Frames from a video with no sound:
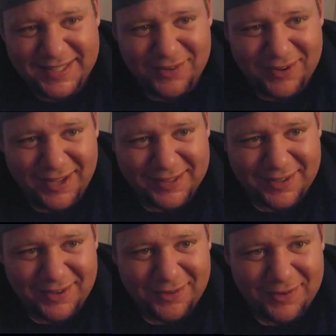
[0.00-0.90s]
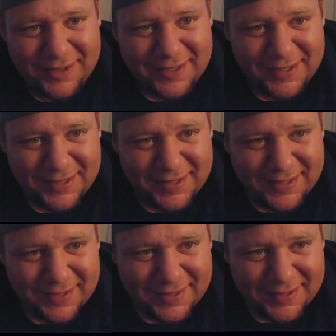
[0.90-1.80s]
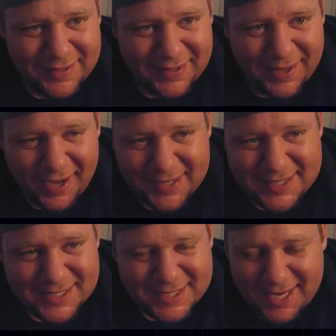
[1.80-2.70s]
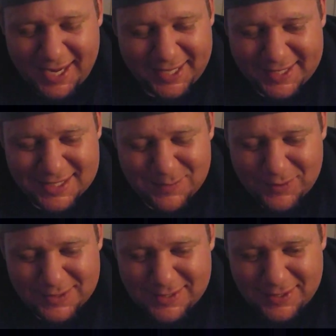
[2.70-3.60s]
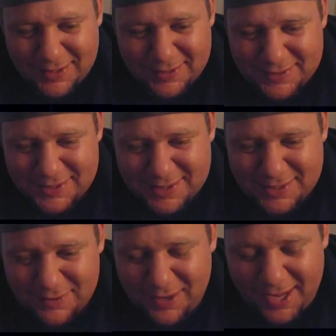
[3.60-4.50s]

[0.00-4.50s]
You're not the only one. I just can't get into sports at all. They're just so...